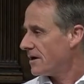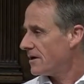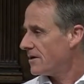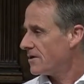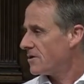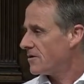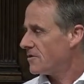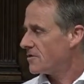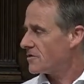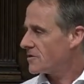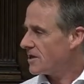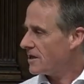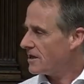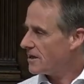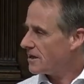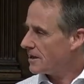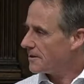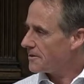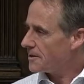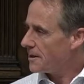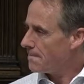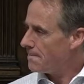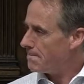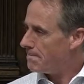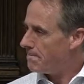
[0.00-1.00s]
do you see the,
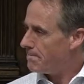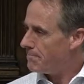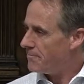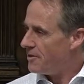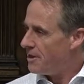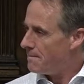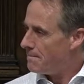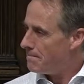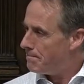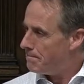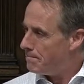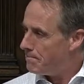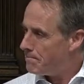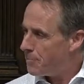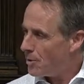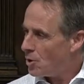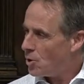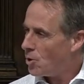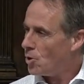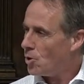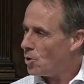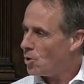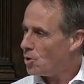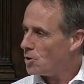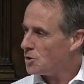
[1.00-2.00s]
the, the
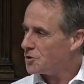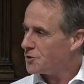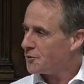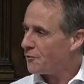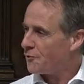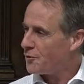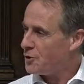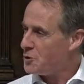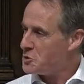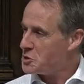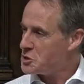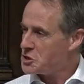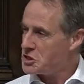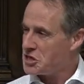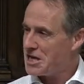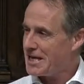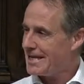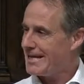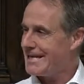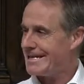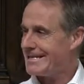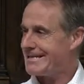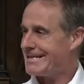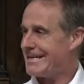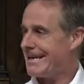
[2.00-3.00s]
bald
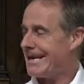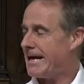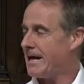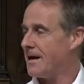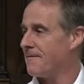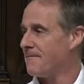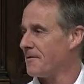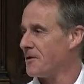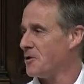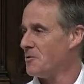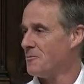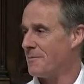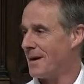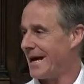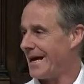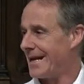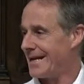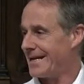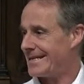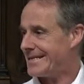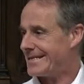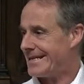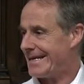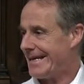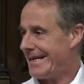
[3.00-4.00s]
futility of
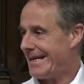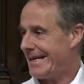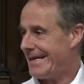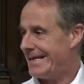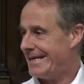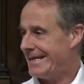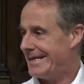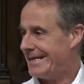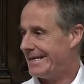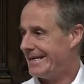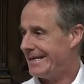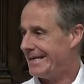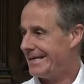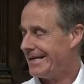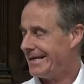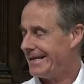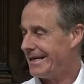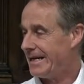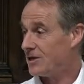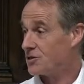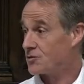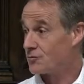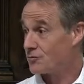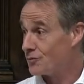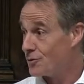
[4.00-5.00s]
humanity?
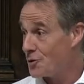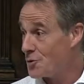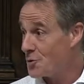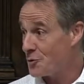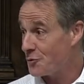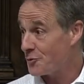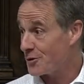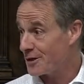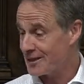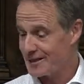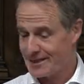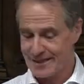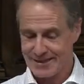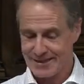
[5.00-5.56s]
It's ruthless,